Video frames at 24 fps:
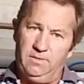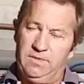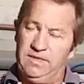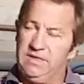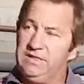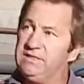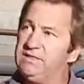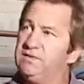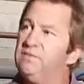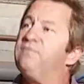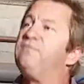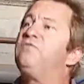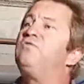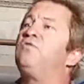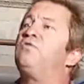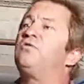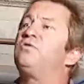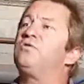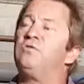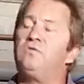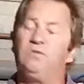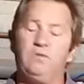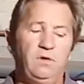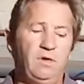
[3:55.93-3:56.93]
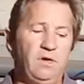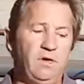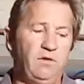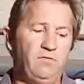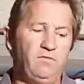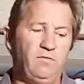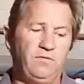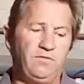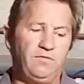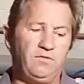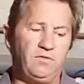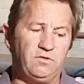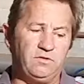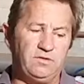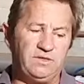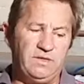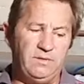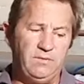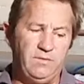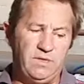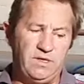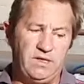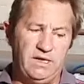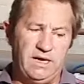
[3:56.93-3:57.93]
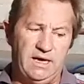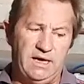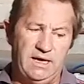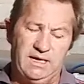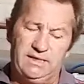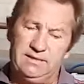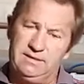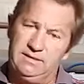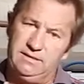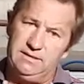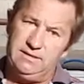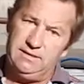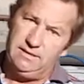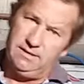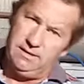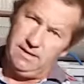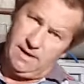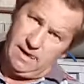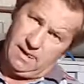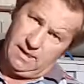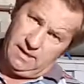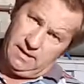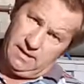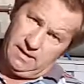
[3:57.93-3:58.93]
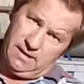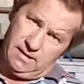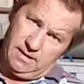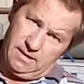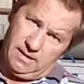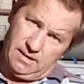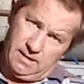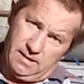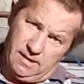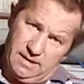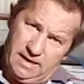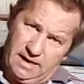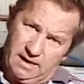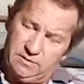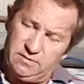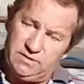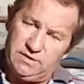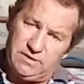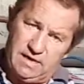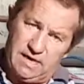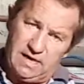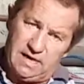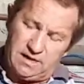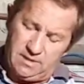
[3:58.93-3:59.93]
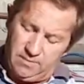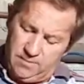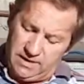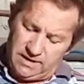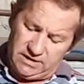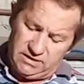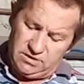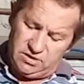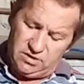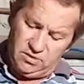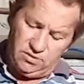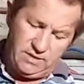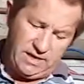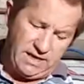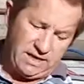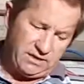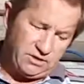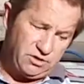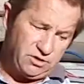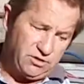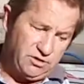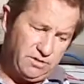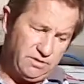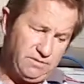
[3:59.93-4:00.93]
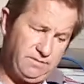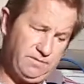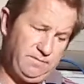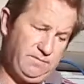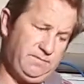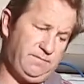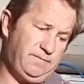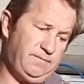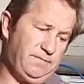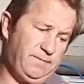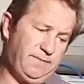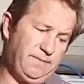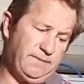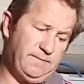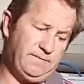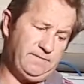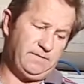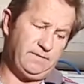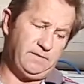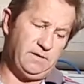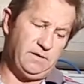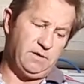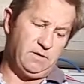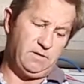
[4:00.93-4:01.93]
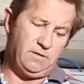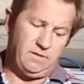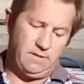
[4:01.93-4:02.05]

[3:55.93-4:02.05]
piece of rough cut timber that I had, and out of that I can make two necks, you know. So